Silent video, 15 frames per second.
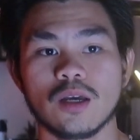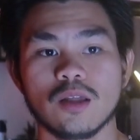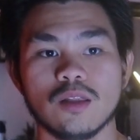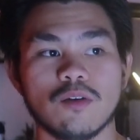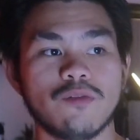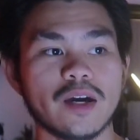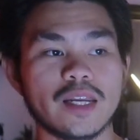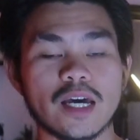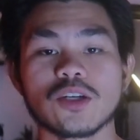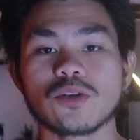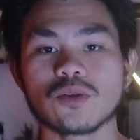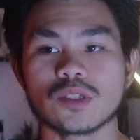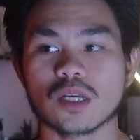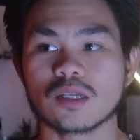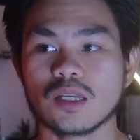the
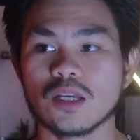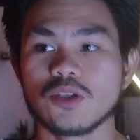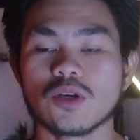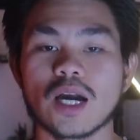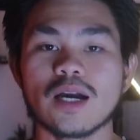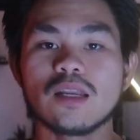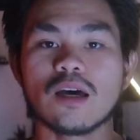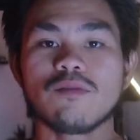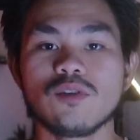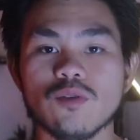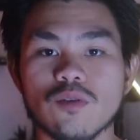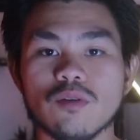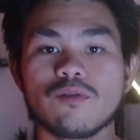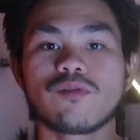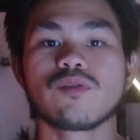financial success, you kind of have
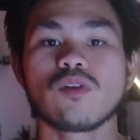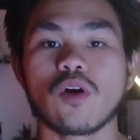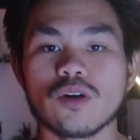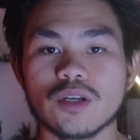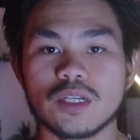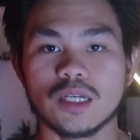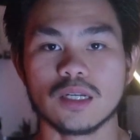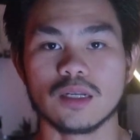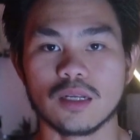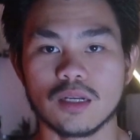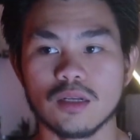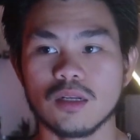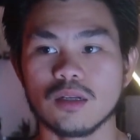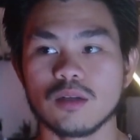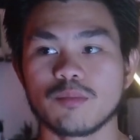to flaunt it.
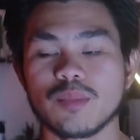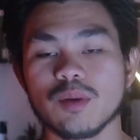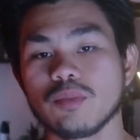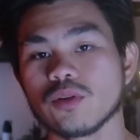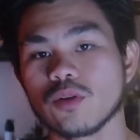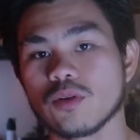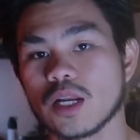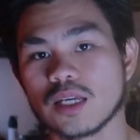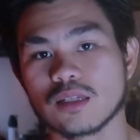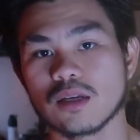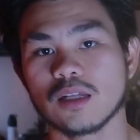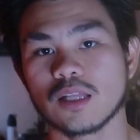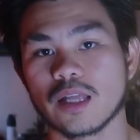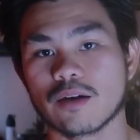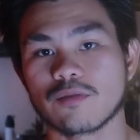And people don't
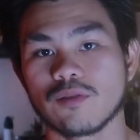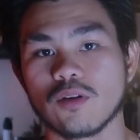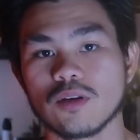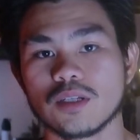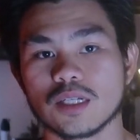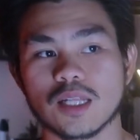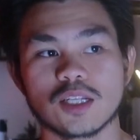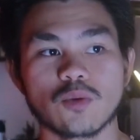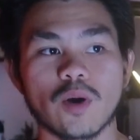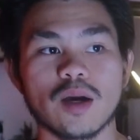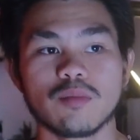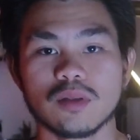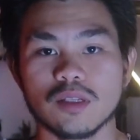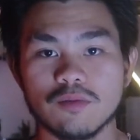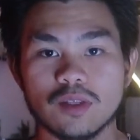necessarily like flaunting. That's why I
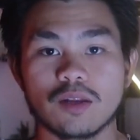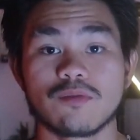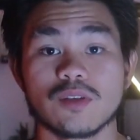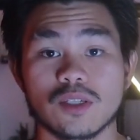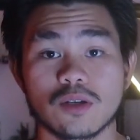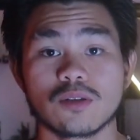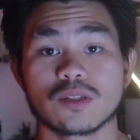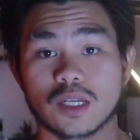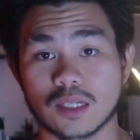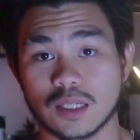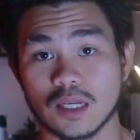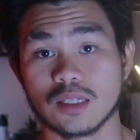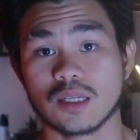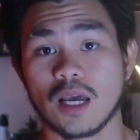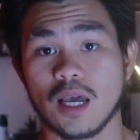believe that physical
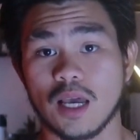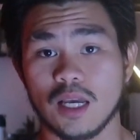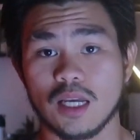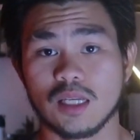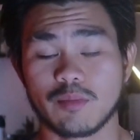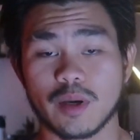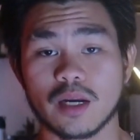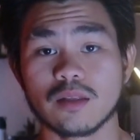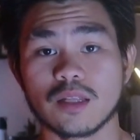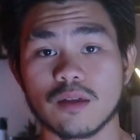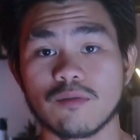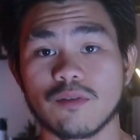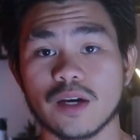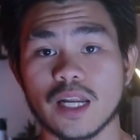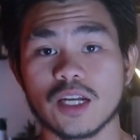success is better than
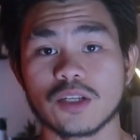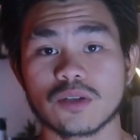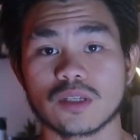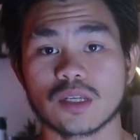financial